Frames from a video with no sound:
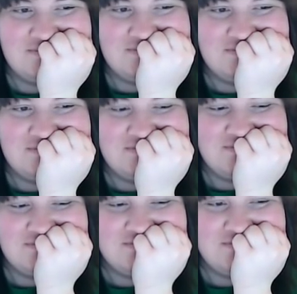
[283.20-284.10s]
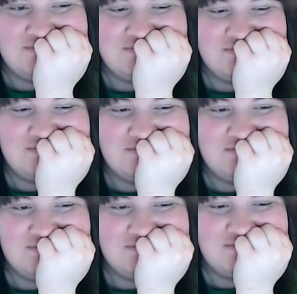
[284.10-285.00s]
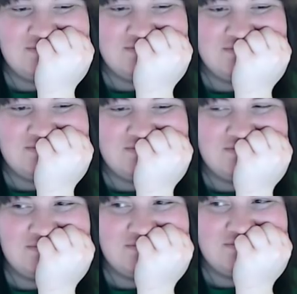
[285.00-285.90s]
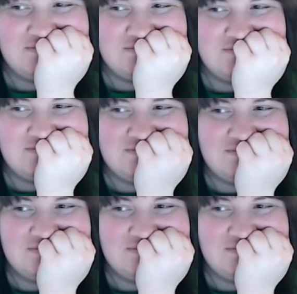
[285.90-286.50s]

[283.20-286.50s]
(not speaking)